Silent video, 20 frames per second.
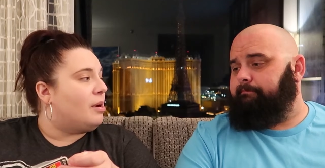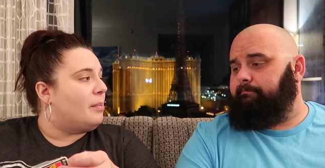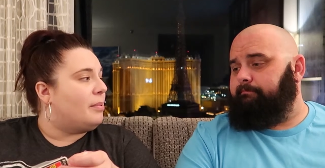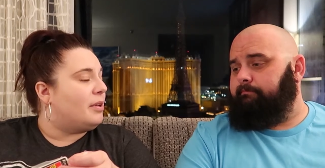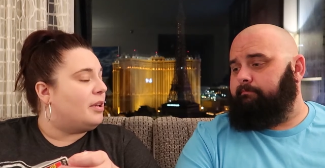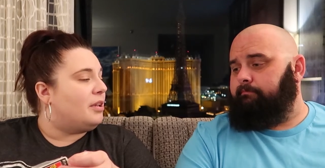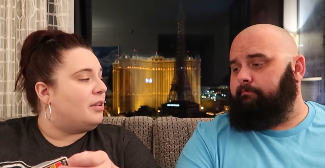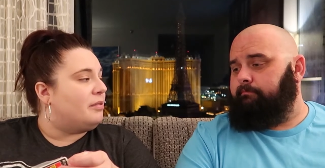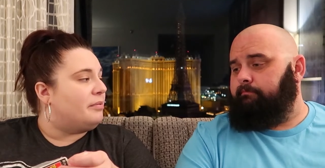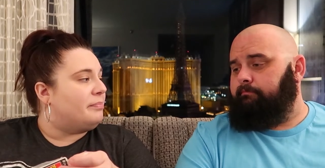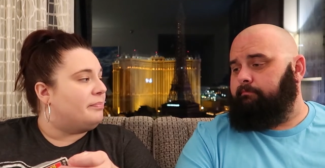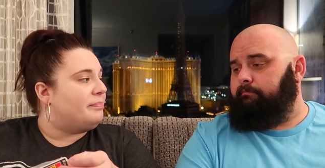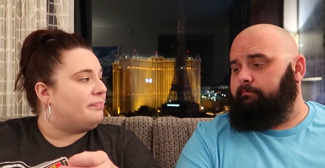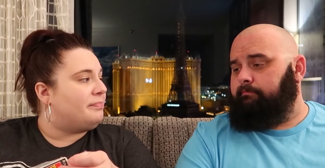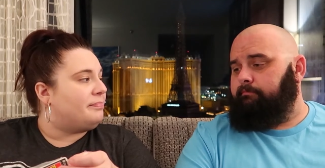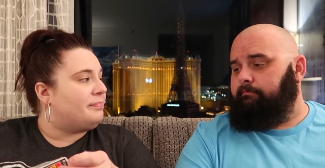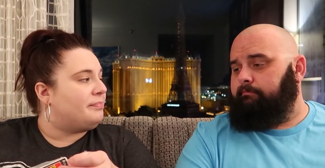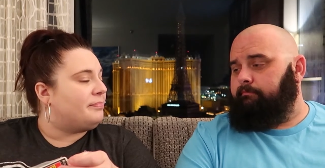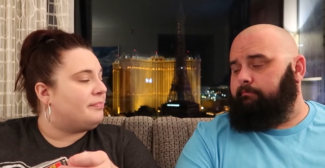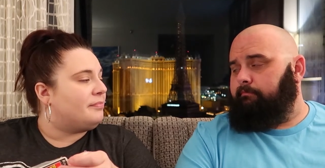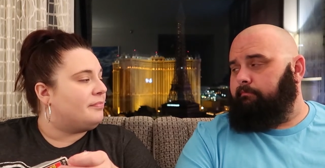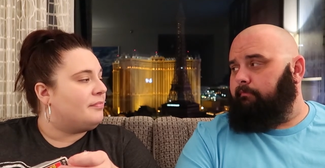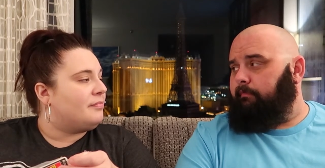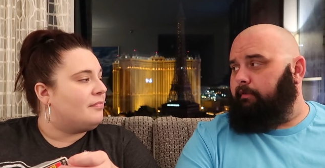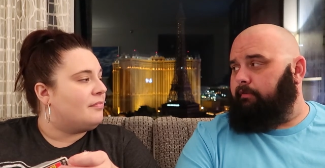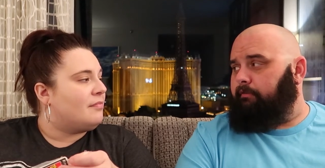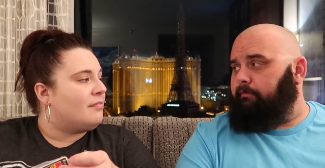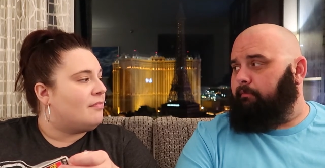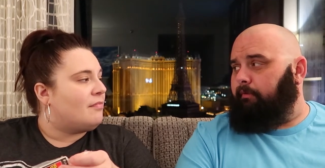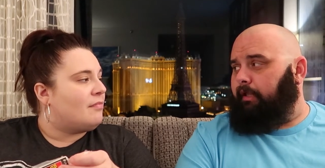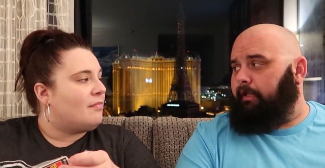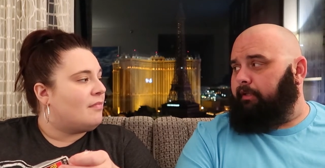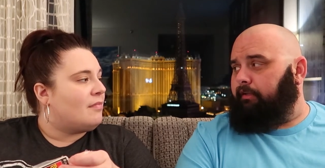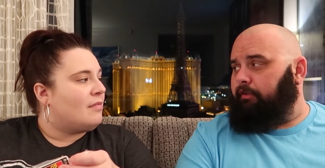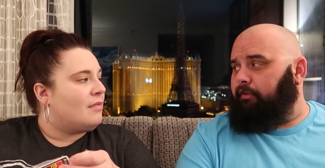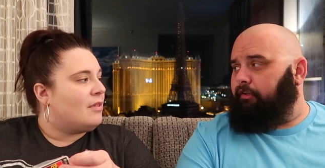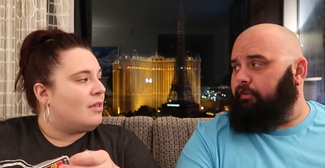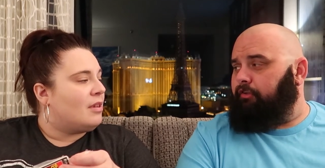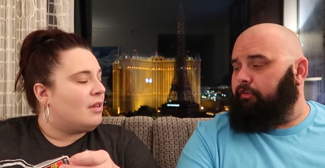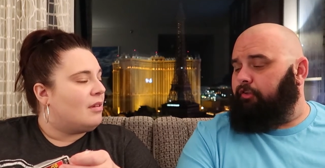Speaker 1: barbecue. Like
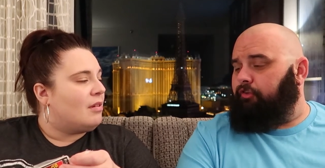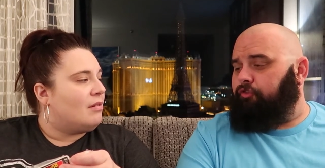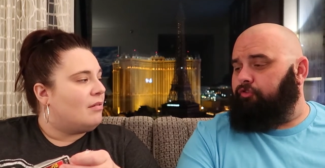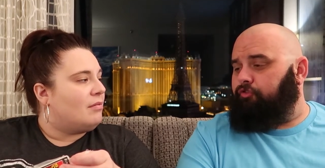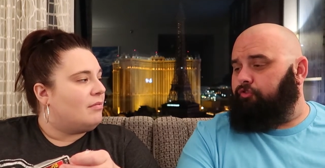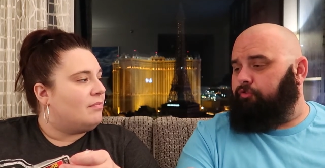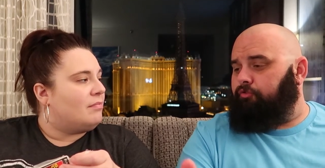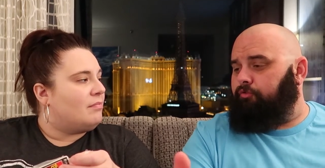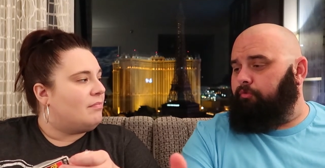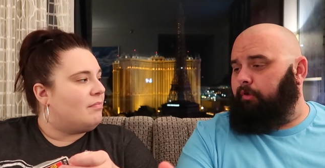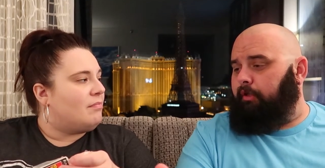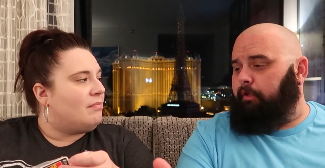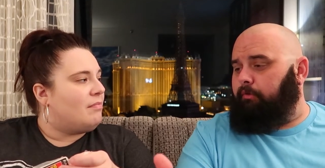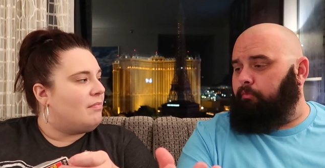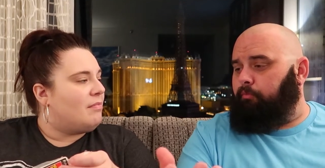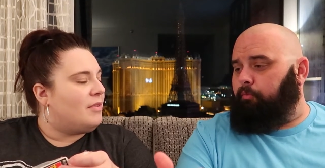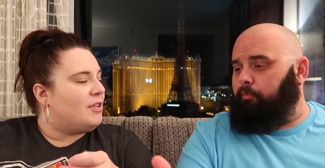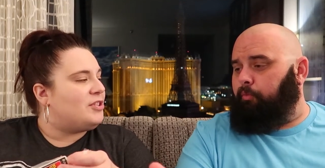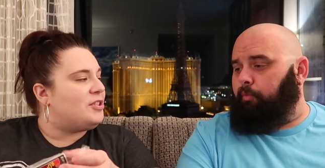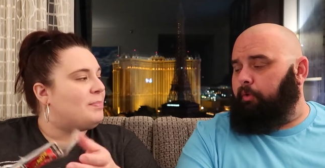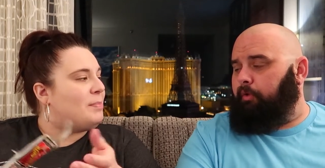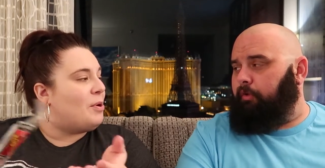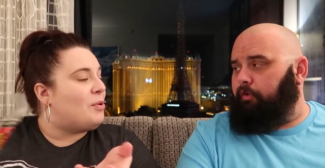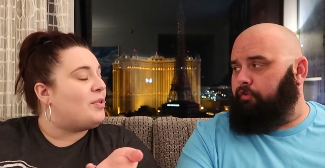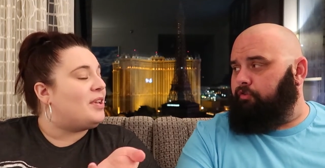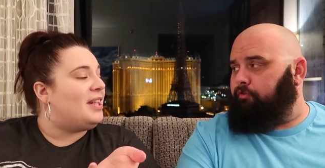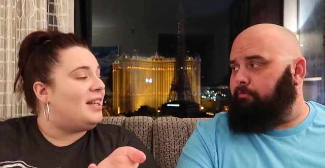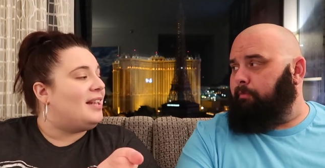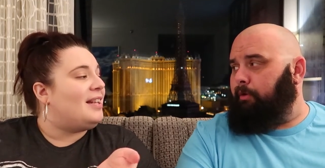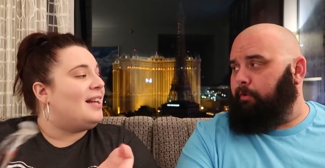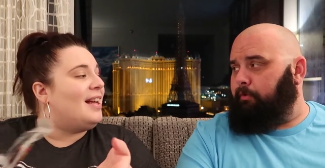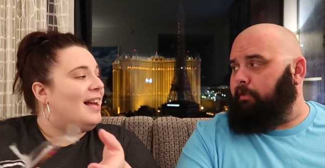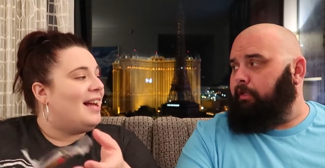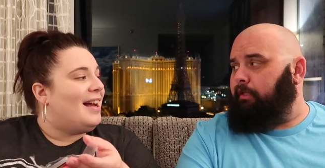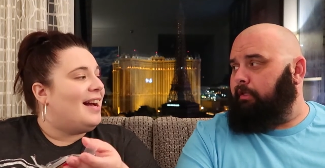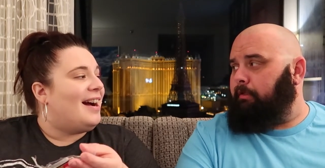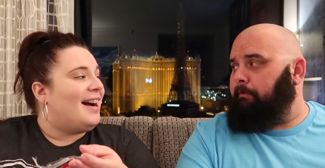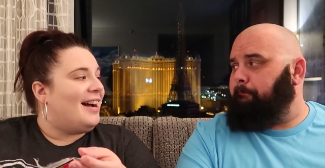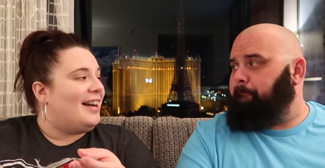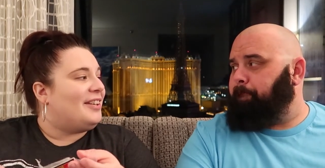it just smoky. Really
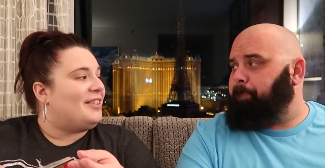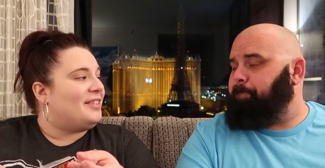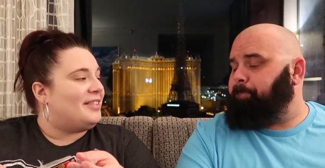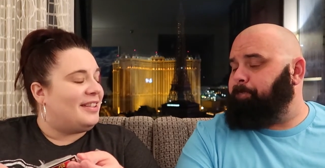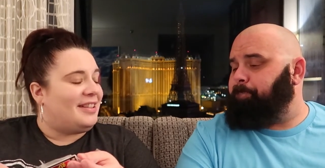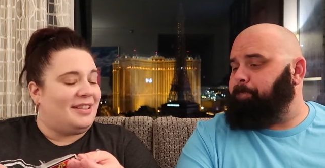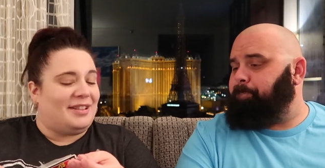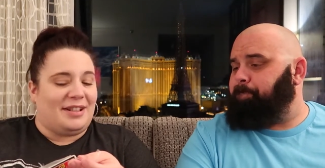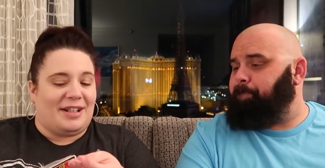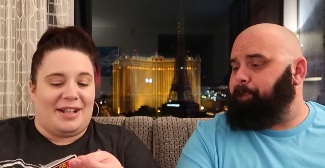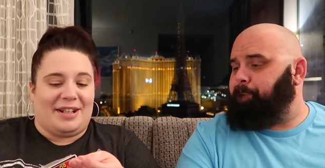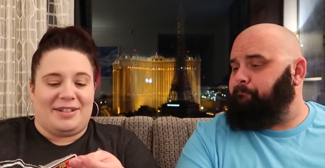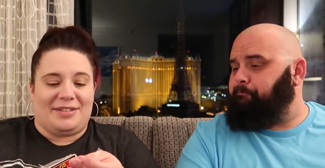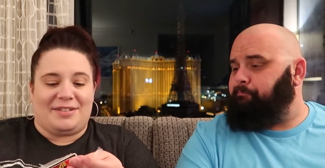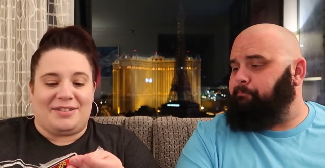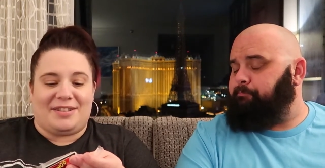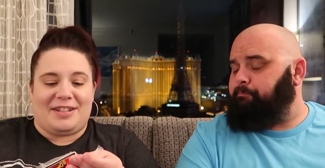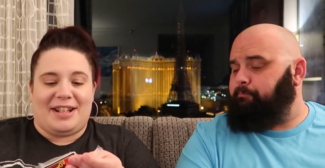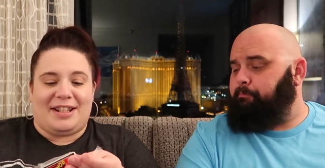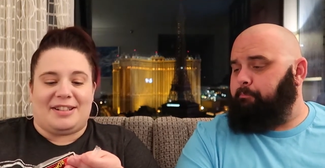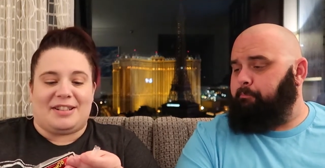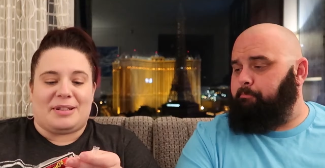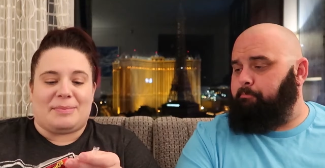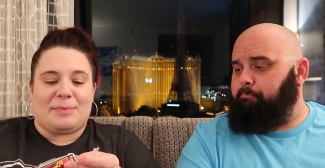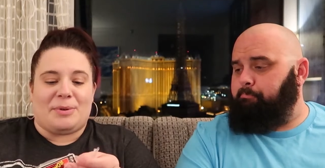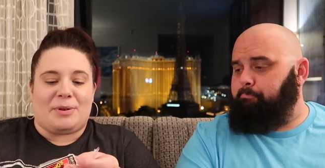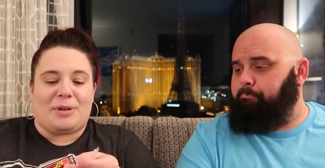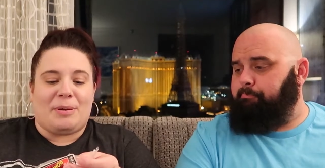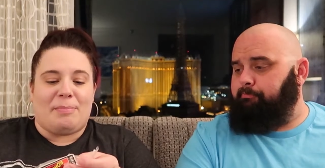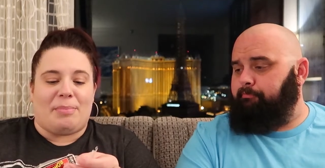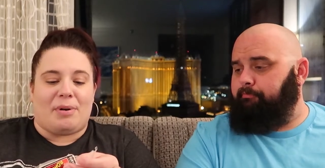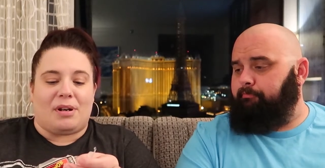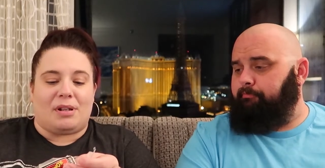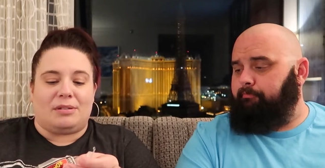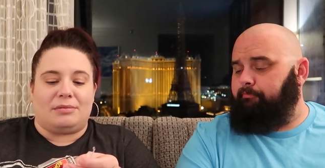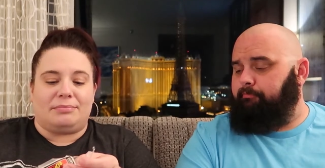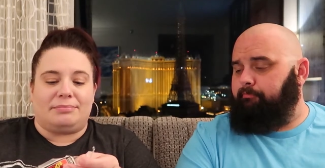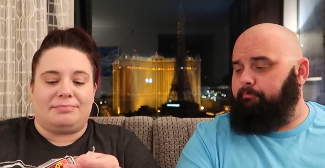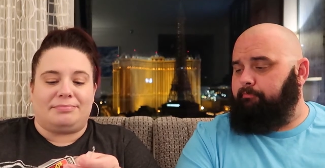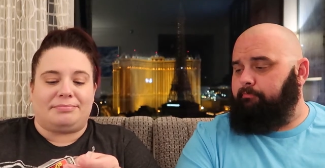smoky. I, I, I understand the smoky
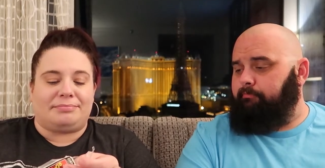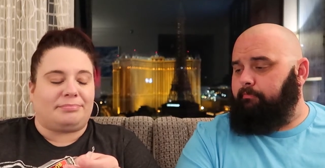part.